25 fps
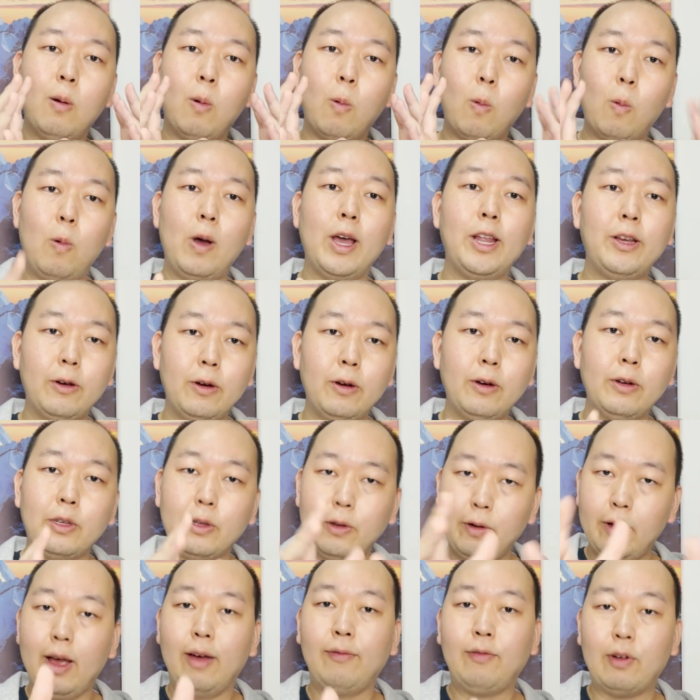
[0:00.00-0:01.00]
whether you
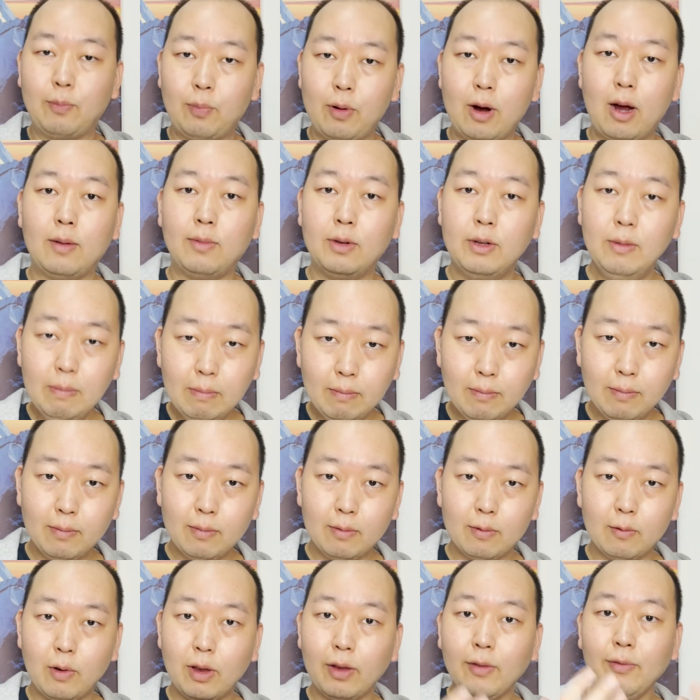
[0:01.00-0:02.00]
have a problem
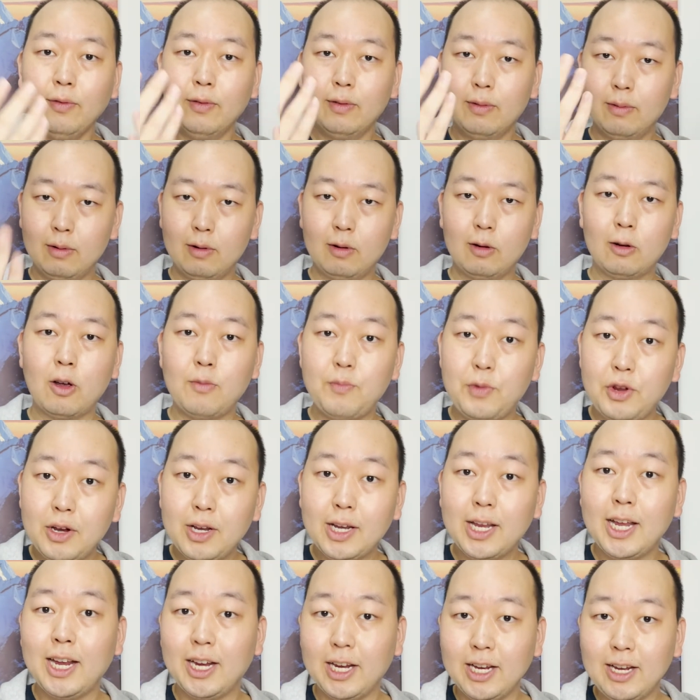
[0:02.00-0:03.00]
with
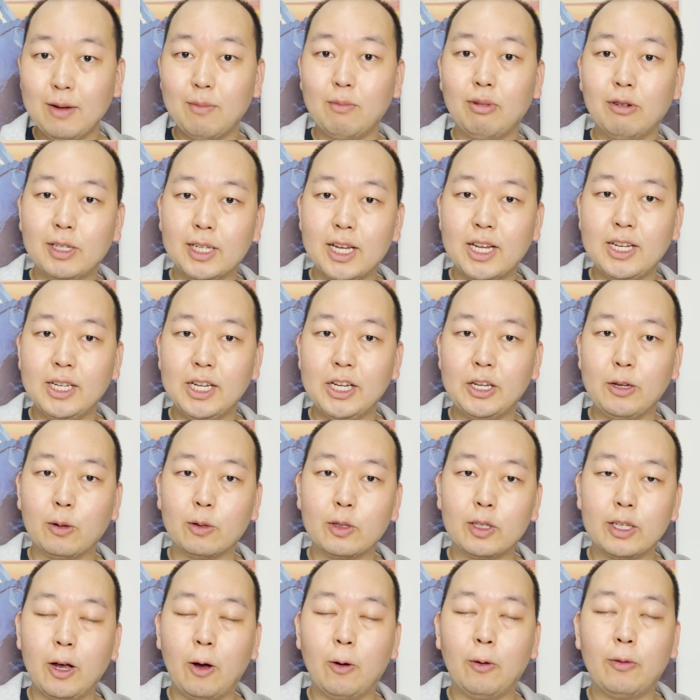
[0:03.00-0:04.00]
communicating and presenting
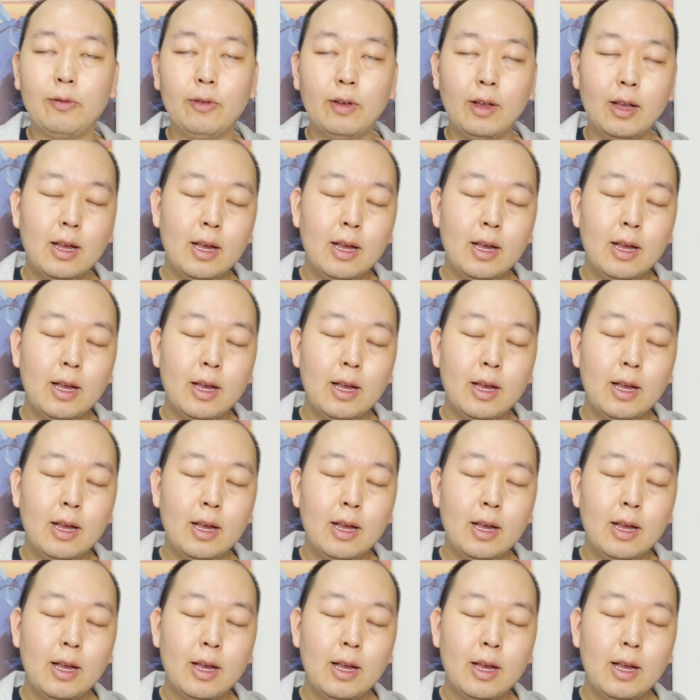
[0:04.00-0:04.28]
yourself.